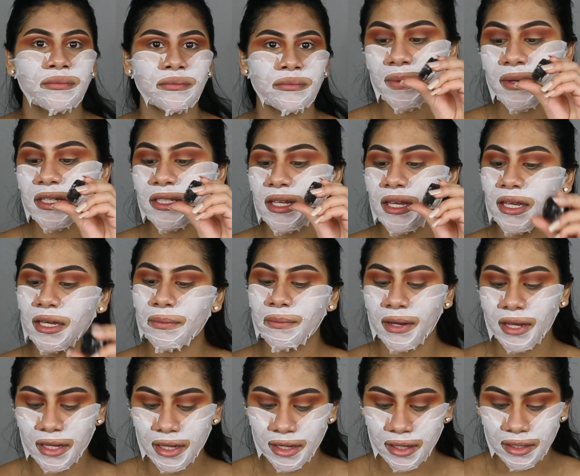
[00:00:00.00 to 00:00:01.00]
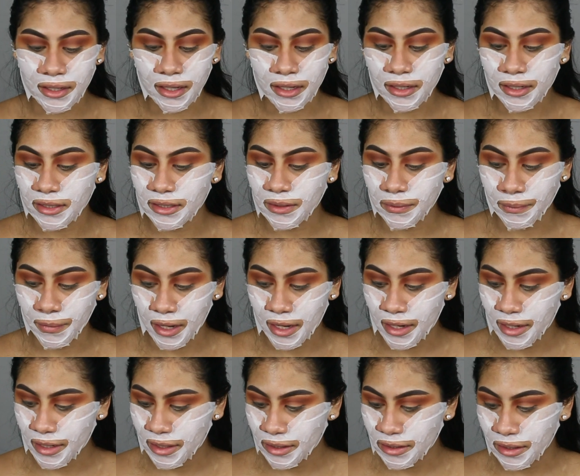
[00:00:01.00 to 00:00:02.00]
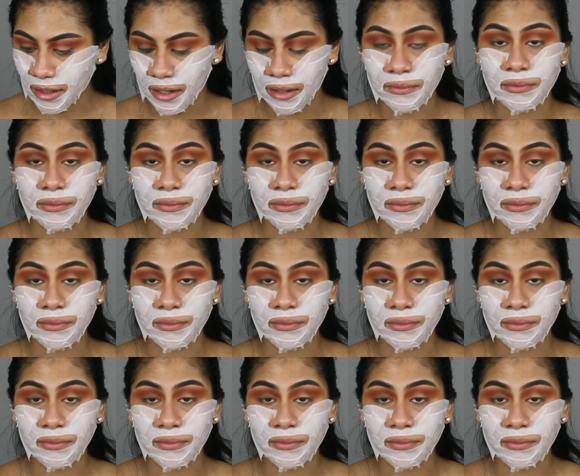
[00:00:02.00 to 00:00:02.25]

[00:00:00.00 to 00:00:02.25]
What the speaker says: I'm going to be taking my Inglot Cosmetics